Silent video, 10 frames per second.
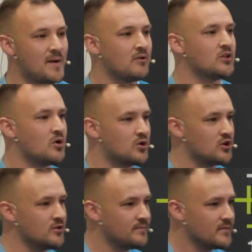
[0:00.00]
about
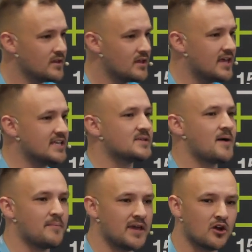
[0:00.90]
local. It's
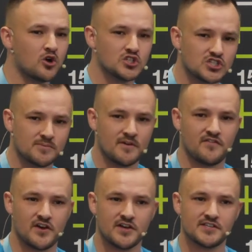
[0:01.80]
about being customer
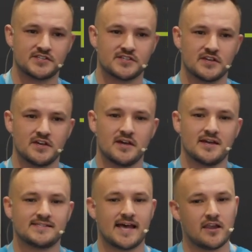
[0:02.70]
first,
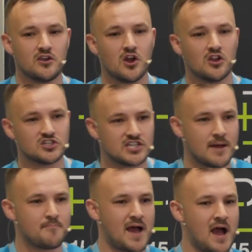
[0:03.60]
technology
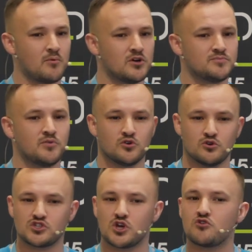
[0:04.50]
empowered, but
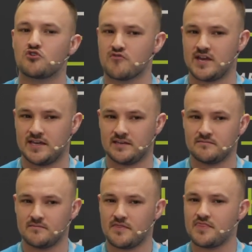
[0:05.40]
also green.
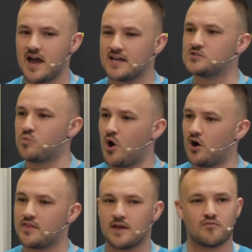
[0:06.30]
That is
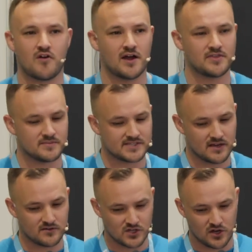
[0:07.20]
what they pride
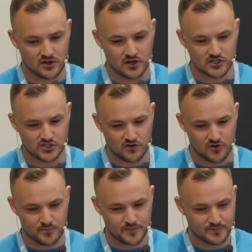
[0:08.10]
themselves on as a
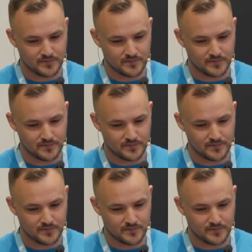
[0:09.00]
group.